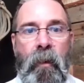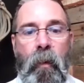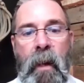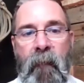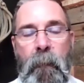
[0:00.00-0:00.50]
so
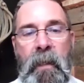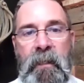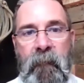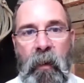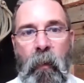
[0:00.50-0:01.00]
we have a
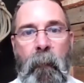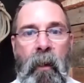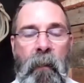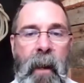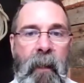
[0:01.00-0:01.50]
piece of
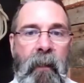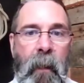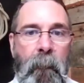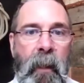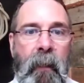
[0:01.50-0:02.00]
equipment on the back of
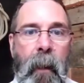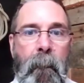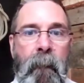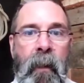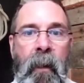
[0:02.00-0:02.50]
that
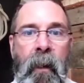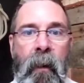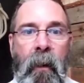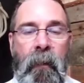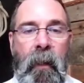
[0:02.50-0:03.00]
pickup
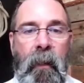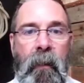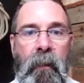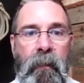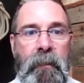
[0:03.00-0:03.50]
uh,
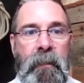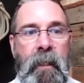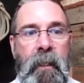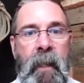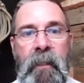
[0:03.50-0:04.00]
that you'll
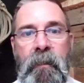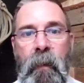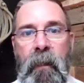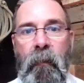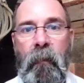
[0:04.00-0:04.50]
see next
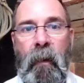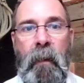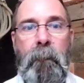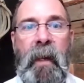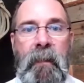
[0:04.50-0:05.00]
week where
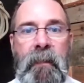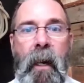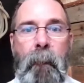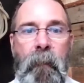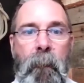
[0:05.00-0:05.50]
it picks
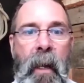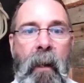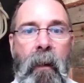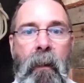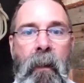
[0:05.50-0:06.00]
up the
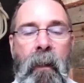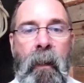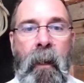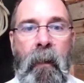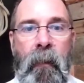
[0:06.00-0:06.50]
bale,
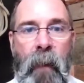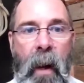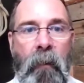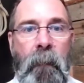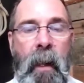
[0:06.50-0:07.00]
the
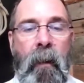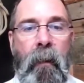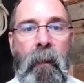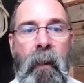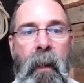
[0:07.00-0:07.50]
round
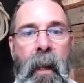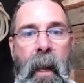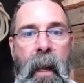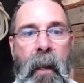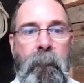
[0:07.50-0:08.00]
bale,
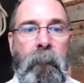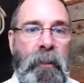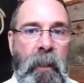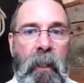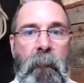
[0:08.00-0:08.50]
and
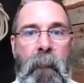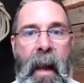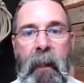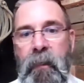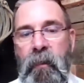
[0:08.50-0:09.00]
puts it on the
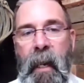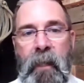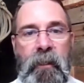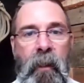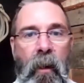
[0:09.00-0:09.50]
back. And you can
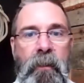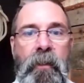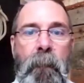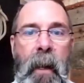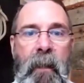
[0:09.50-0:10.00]
actually haul
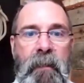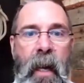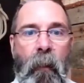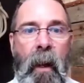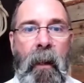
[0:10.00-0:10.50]
two bales
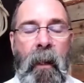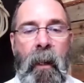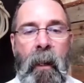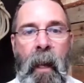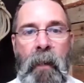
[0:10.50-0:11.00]
that way,
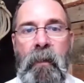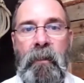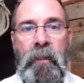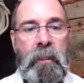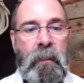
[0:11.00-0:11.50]
and you
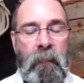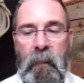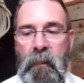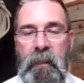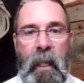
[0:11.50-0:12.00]
can just
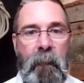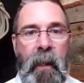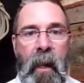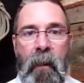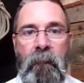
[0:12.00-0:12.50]
set
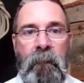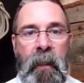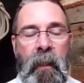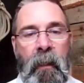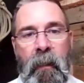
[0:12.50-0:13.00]
them down
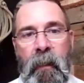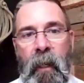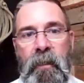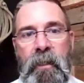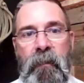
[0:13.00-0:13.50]

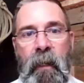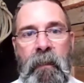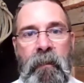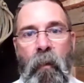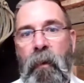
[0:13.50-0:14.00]
cut the
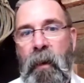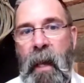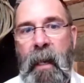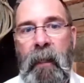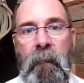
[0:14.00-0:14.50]
strings or the
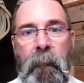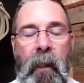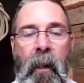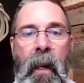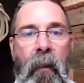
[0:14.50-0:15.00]
netting,
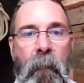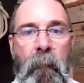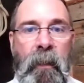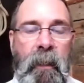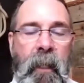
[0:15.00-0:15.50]
depending on how
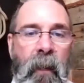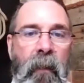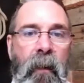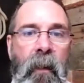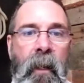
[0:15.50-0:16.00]
they're put
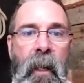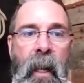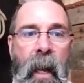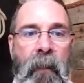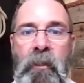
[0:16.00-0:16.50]
together,
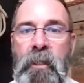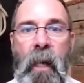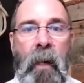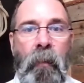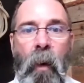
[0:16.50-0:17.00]
and then
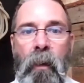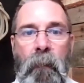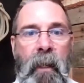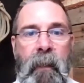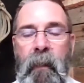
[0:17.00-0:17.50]
just unroll
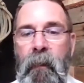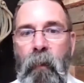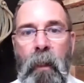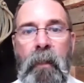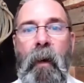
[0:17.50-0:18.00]
them like a
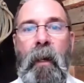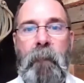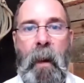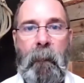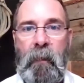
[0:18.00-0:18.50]
roll of
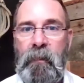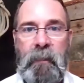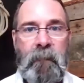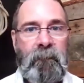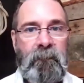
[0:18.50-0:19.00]
toilet paper. You
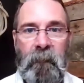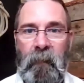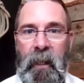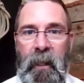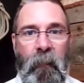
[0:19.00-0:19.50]
just
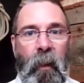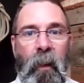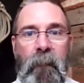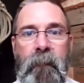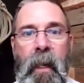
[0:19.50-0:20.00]
let it
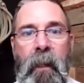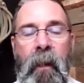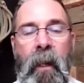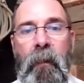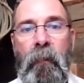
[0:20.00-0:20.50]
roll
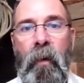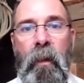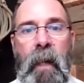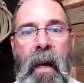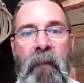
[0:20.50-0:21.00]
and uh,
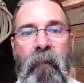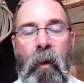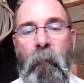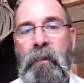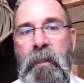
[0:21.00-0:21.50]
roll it out
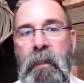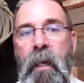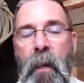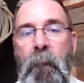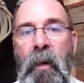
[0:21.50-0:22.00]
for them, which is
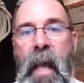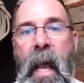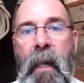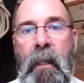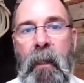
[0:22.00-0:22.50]
pretty
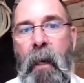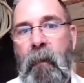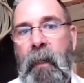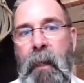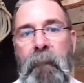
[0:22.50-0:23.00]
handy.
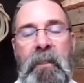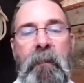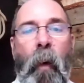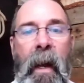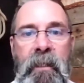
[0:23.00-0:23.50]
Uh, there can be
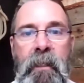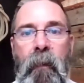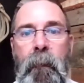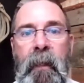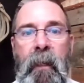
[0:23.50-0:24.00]
some waste
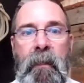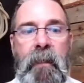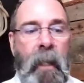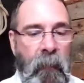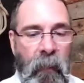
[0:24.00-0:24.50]
to it
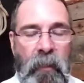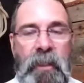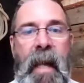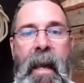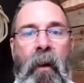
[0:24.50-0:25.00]
because they'll
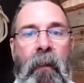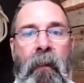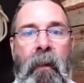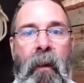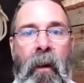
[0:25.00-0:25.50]
stand
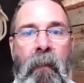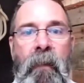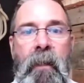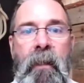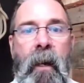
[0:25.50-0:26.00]
on the on
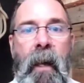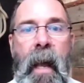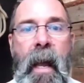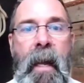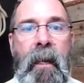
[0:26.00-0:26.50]
the uh,
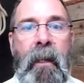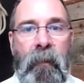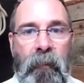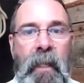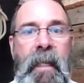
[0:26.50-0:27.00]
hay
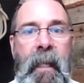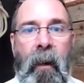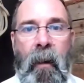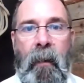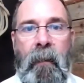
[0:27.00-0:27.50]
that they're
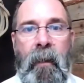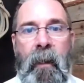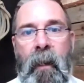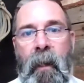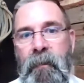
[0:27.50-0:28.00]
eating on,
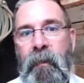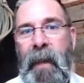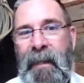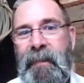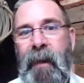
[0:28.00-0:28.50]
and so
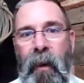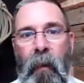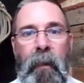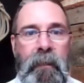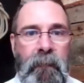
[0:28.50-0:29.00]
that's not
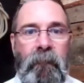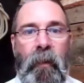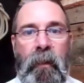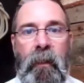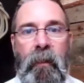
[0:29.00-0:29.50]
always
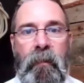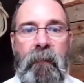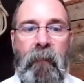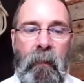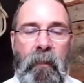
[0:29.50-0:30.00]
real
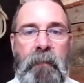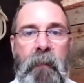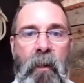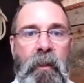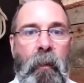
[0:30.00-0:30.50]
conducive. The, the
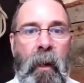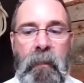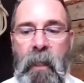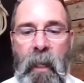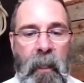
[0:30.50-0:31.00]
small
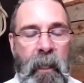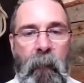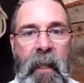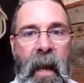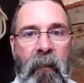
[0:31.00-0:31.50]
squares they
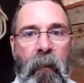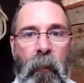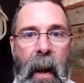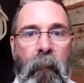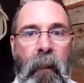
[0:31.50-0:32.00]
would gather
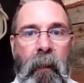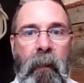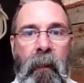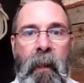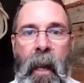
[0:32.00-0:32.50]
around it
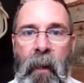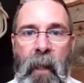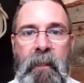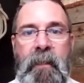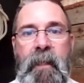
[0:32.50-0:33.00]
and
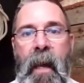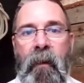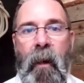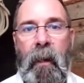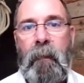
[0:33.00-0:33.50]
not
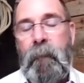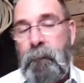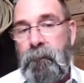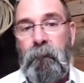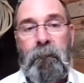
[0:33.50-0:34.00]
stand on it.
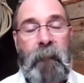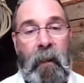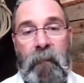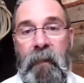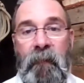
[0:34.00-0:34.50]

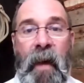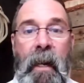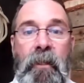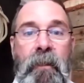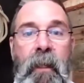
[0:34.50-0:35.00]
There's an
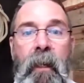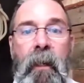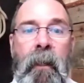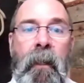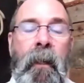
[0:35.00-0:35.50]
advantage
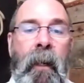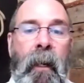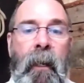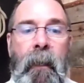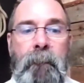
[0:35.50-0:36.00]
there.
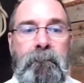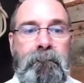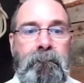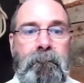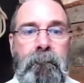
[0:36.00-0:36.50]

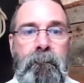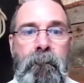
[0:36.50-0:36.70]
Um,